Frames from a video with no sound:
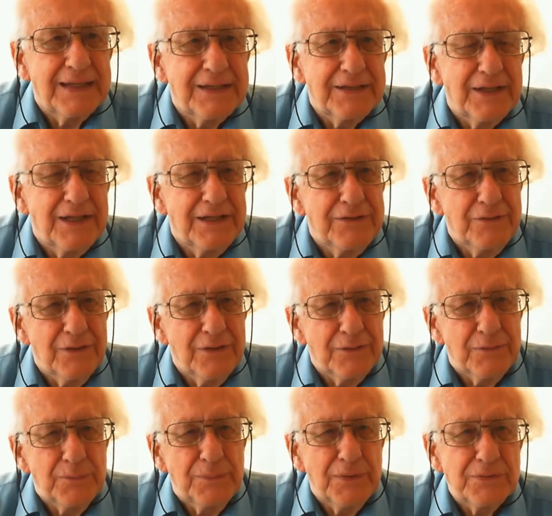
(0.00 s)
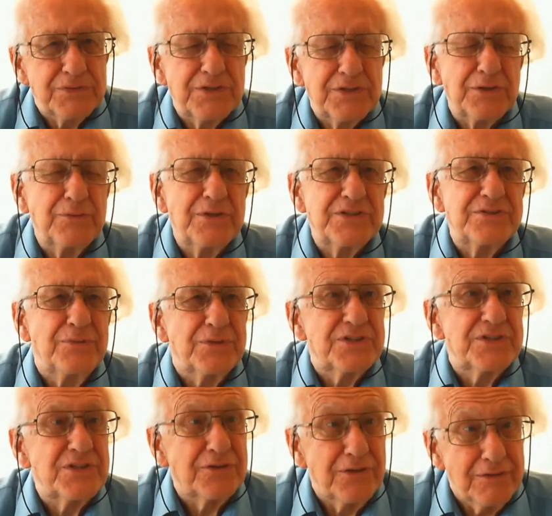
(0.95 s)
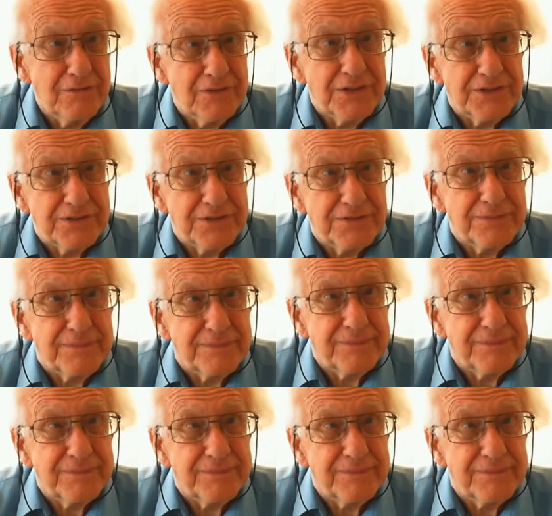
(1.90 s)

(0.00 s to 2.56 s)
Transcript: Then you have to pose the question, what's a conflict?